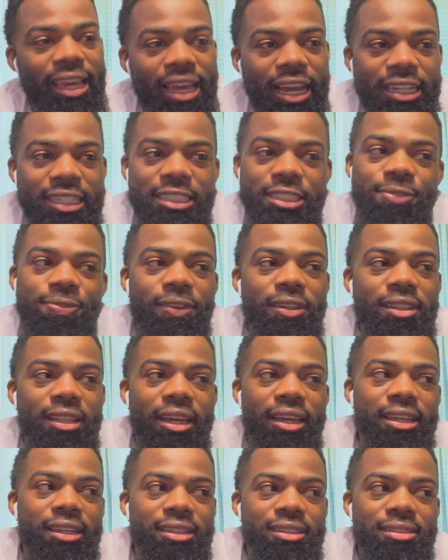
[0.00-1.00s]
just feel
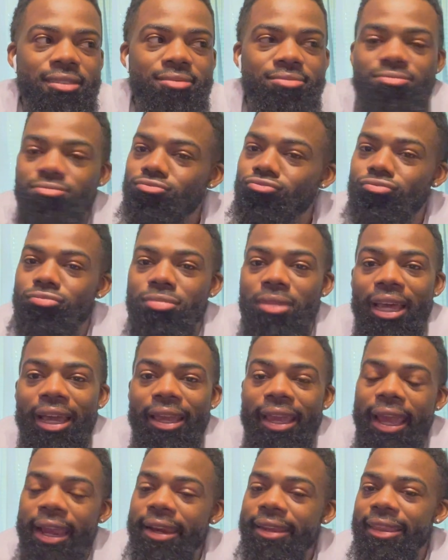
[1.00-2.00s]
like
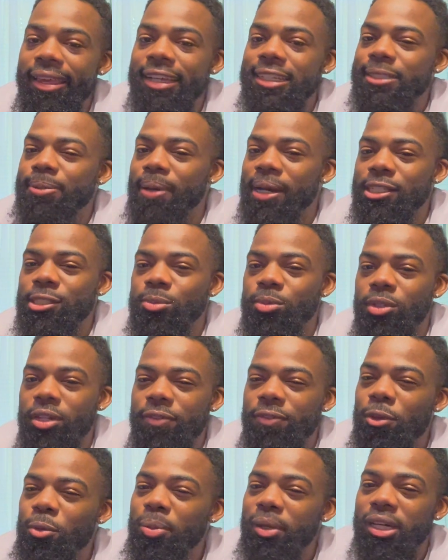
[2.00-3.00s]
anything is possible.
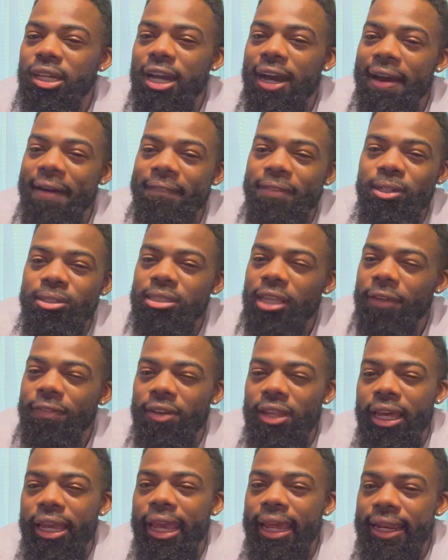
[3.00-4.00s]
If you put God first, I
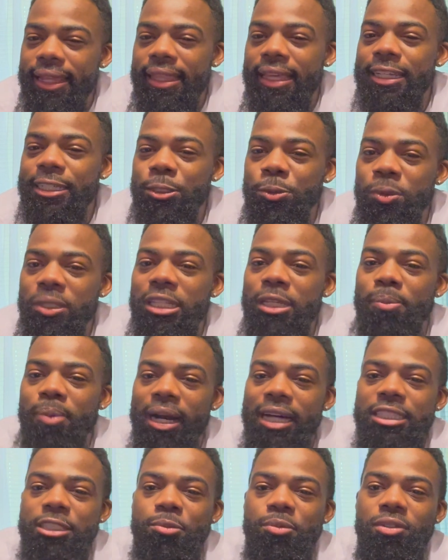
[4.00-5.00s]
feel like anything is really
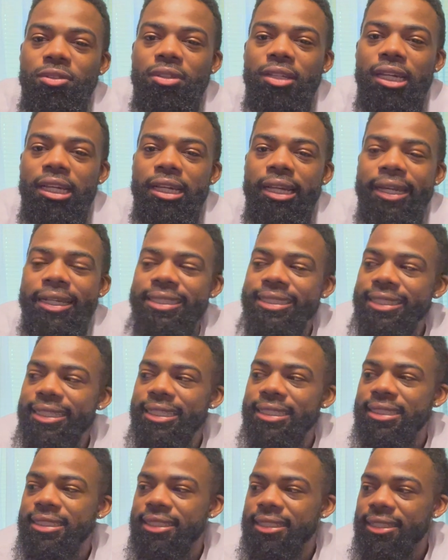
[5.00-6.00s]
possible, in a
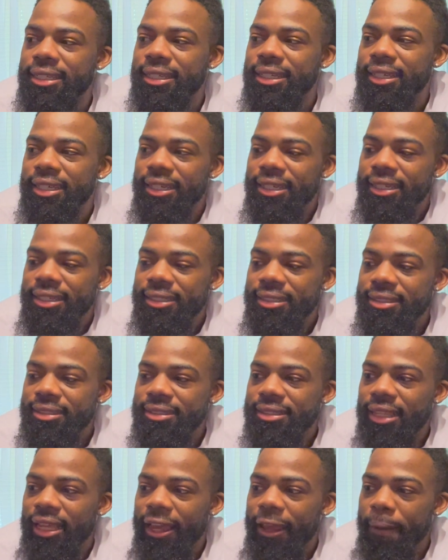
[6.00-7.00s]
sense.
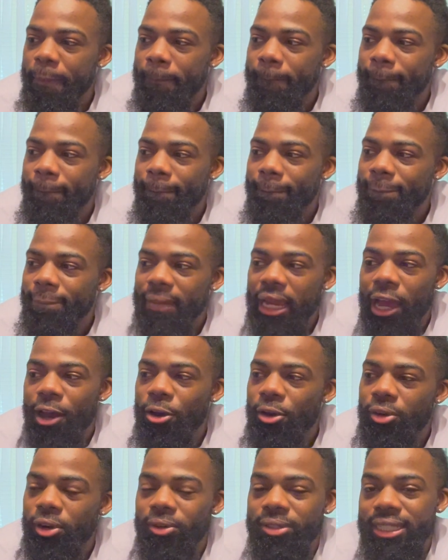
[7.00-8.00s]
Because, like, I
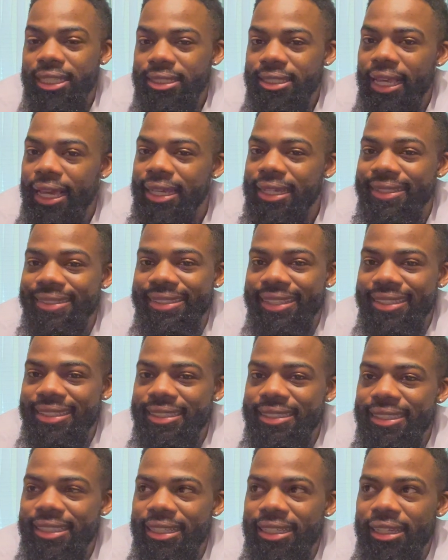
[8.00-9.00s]
don't know, just that
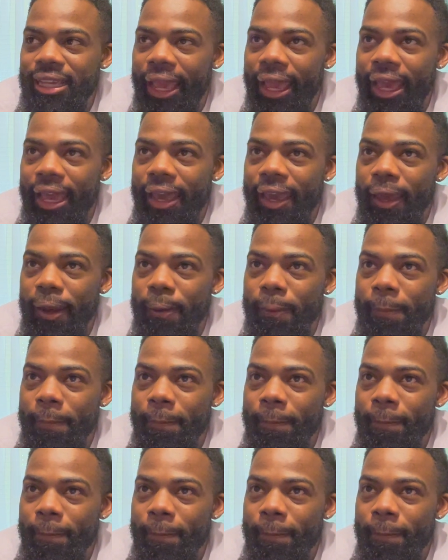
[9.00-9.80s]
consistency and